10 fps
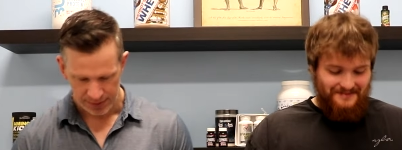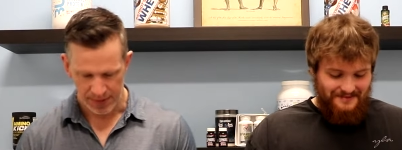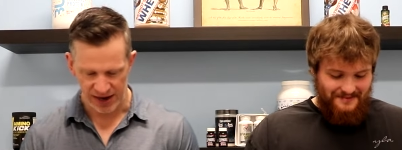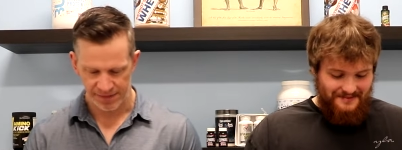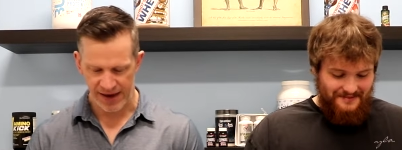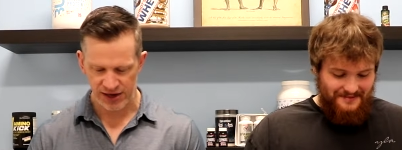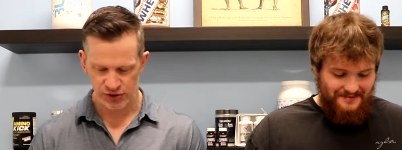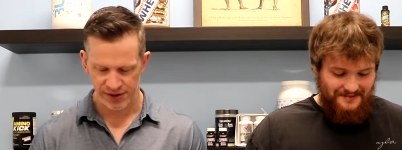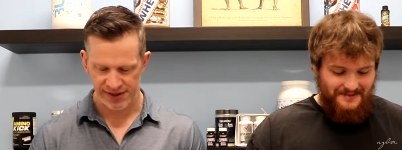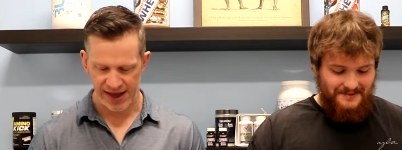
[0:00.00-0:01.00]

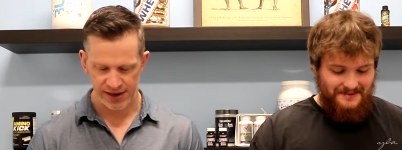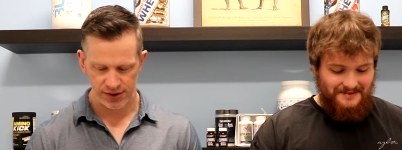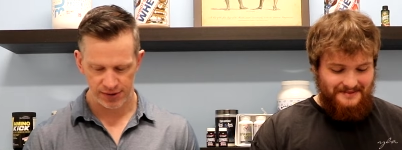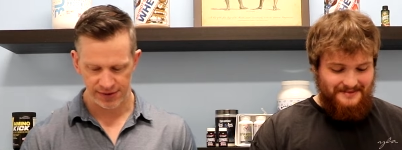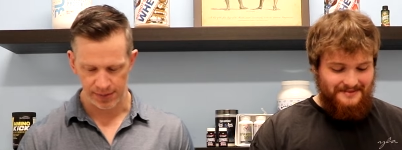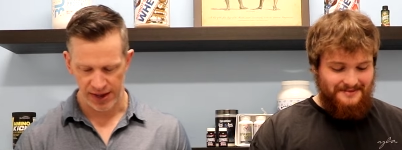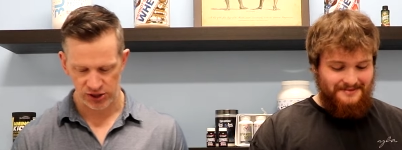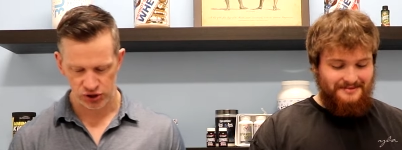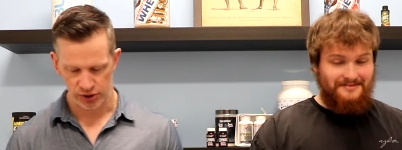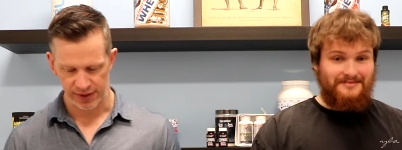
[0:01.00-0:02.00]
Speaker 1: manufacturing standards. They
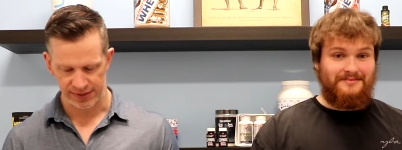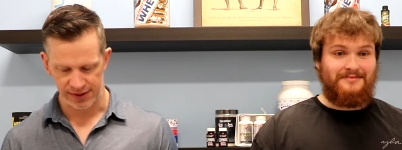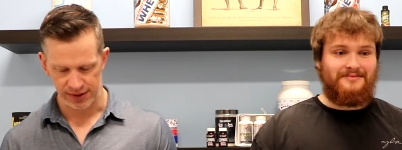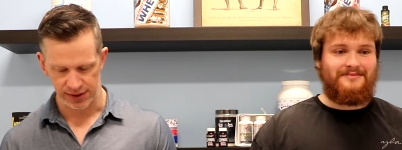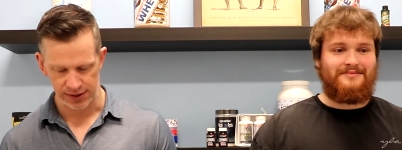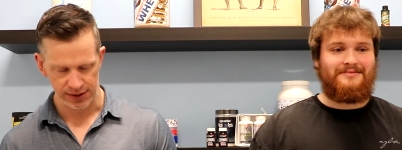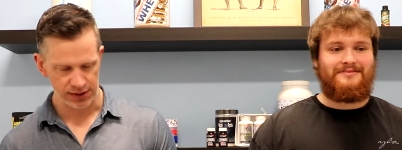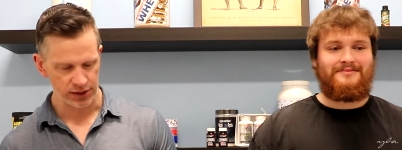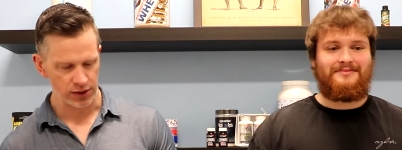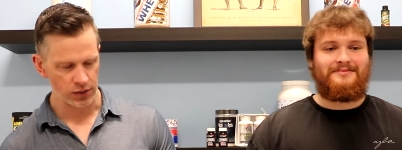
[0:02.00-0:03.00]
make sure that
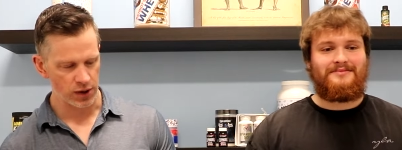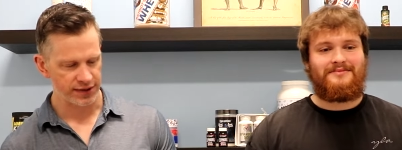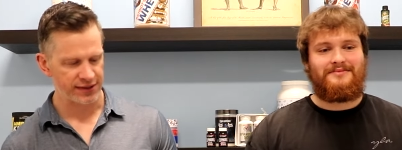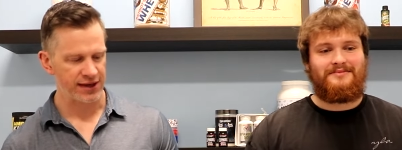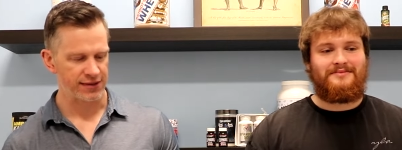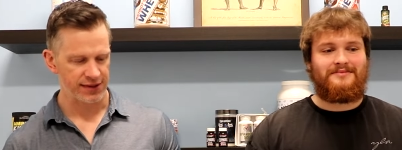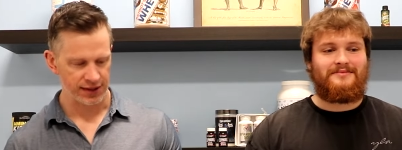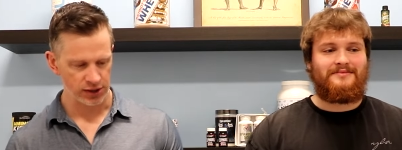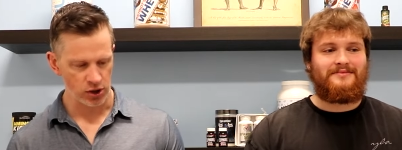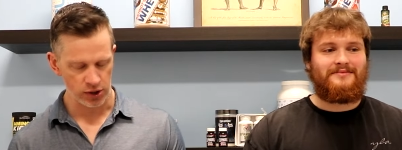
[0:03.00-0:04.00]
the you know all the
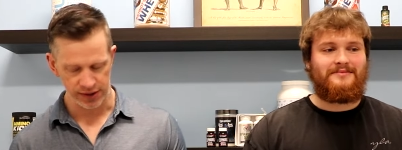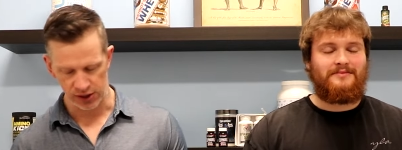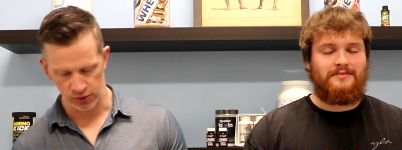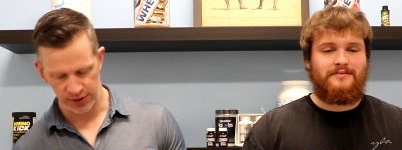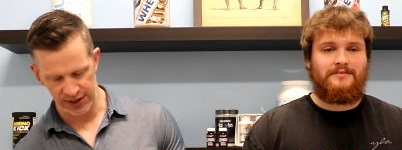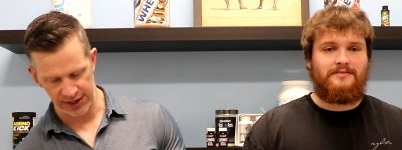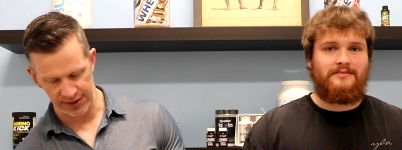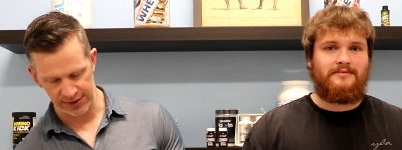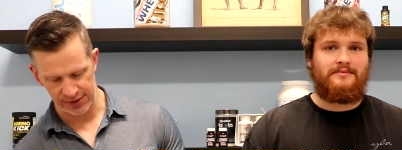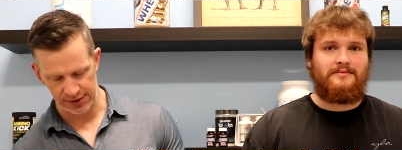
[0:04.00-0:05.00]
testing and all the
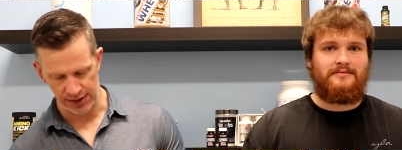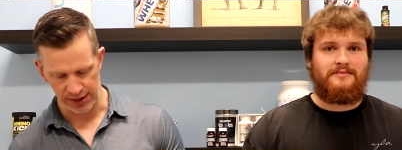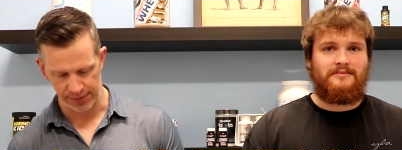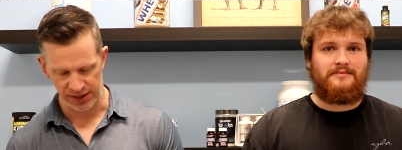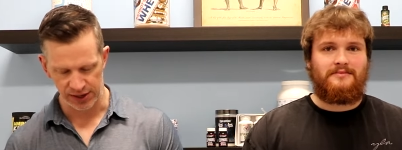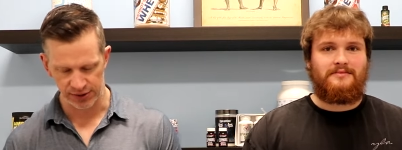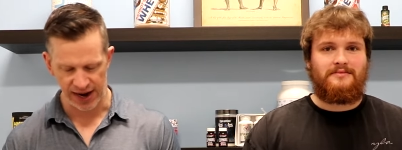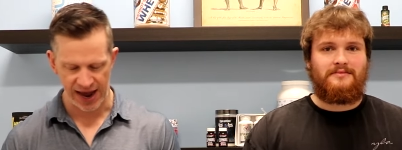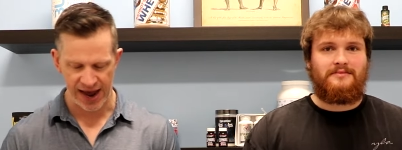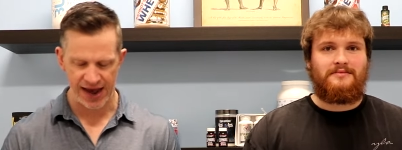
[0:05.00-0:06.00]
ingredients um, adhere
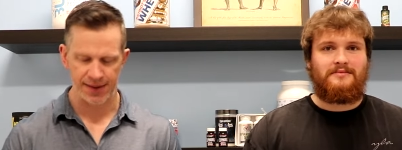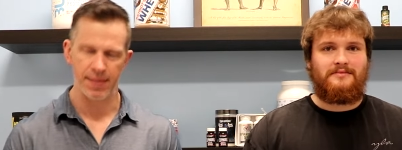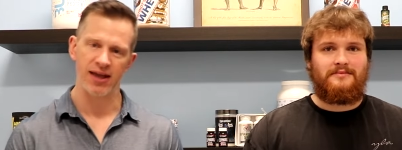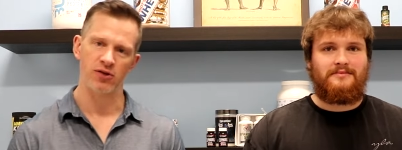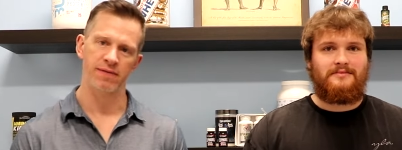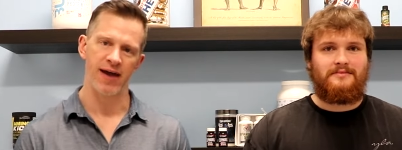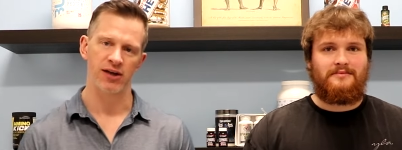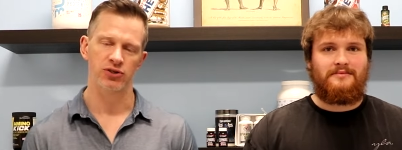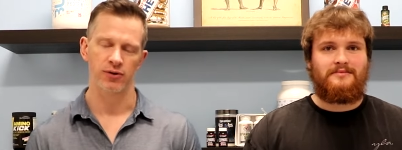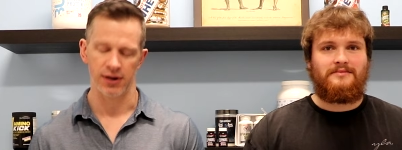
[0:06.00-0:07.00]
to high
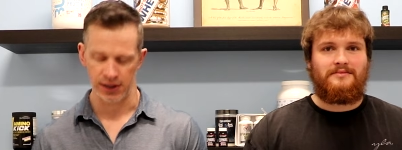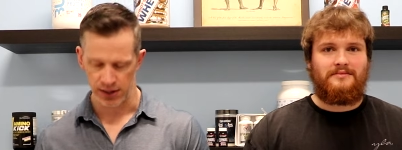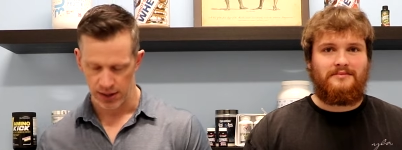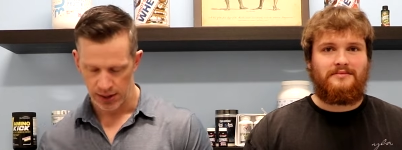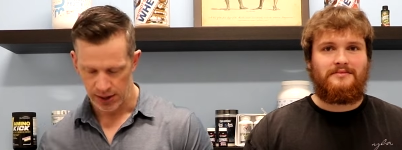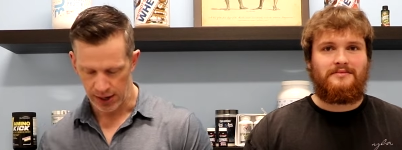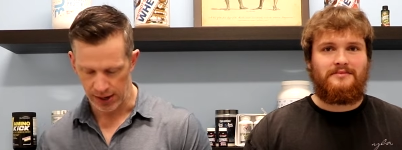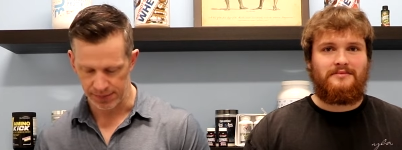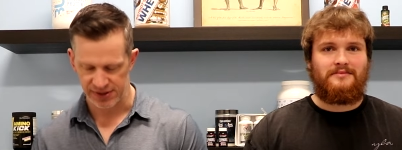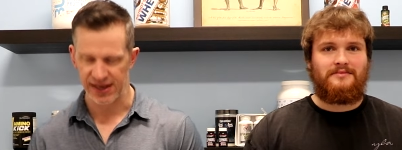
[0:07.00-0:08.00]
manufacturing
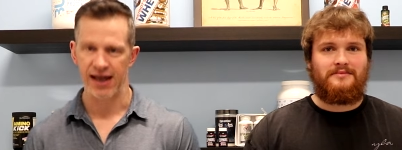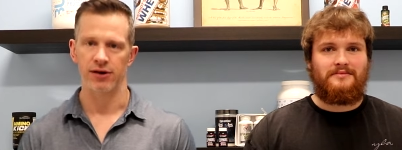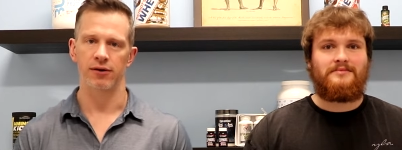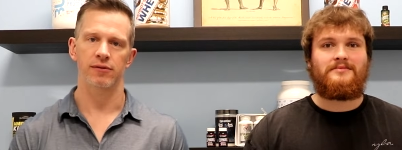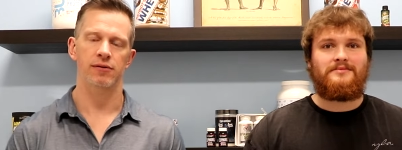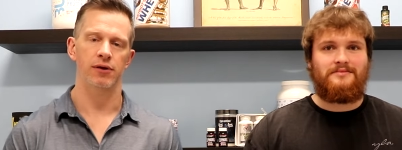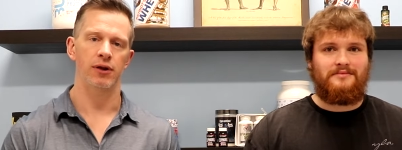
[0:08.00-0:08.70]
um, standards. You